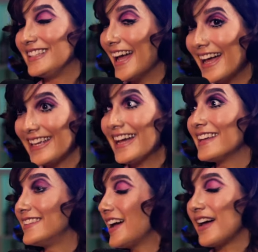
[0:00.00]
Yeah,
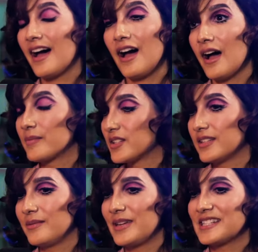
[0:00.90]
yeah. They're
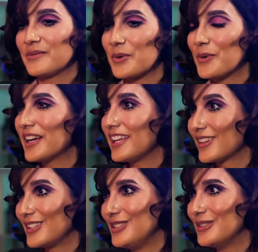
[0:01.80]
absolutely amazing. We're working
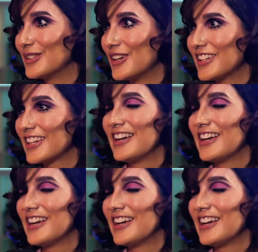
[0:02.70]
on a new look.